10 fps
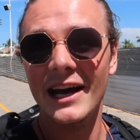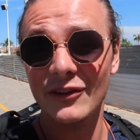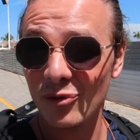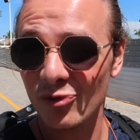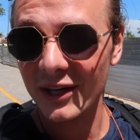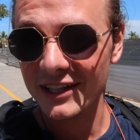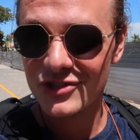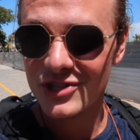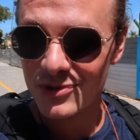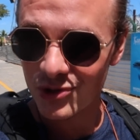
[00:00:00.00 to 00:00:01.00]
And don't forget
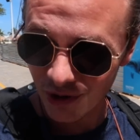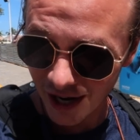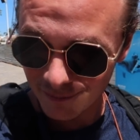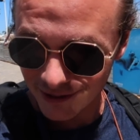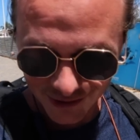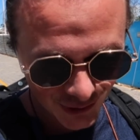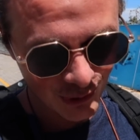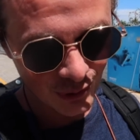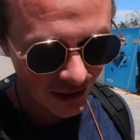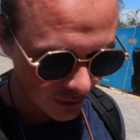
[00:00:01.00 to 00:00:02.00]
to subscribe
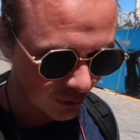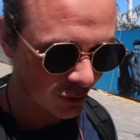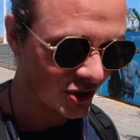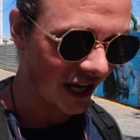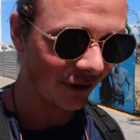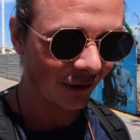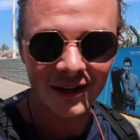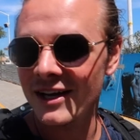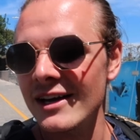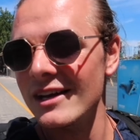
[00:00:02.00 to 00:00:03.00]
to the YouTube channel
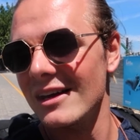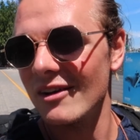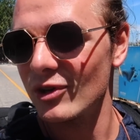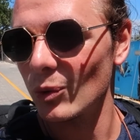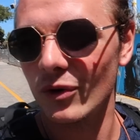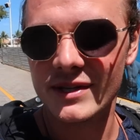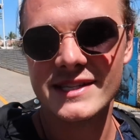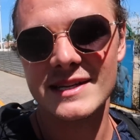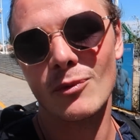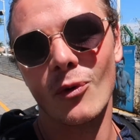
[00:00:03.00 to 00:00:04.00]
if you want to
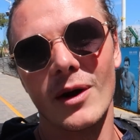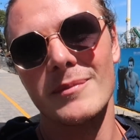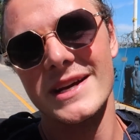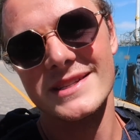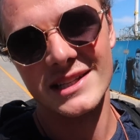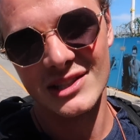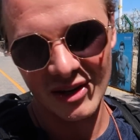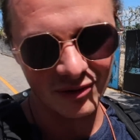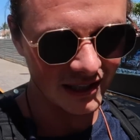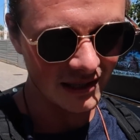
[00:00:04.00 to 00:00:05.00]
see more amazing
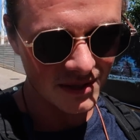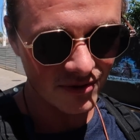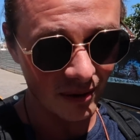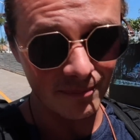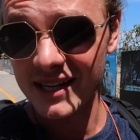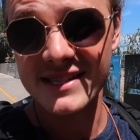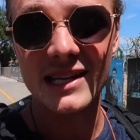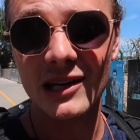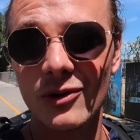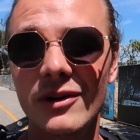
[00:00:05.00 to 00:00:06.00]
travel tips from
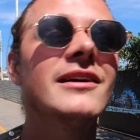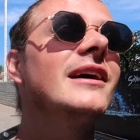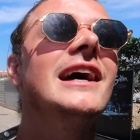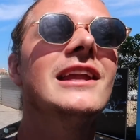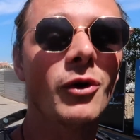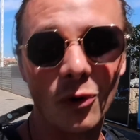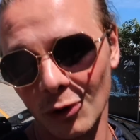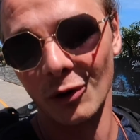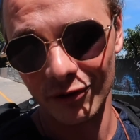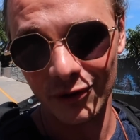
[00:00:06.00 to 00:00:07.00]
Mexico and
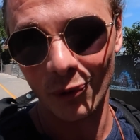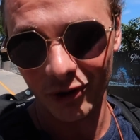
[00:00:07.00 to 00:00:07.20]
all over the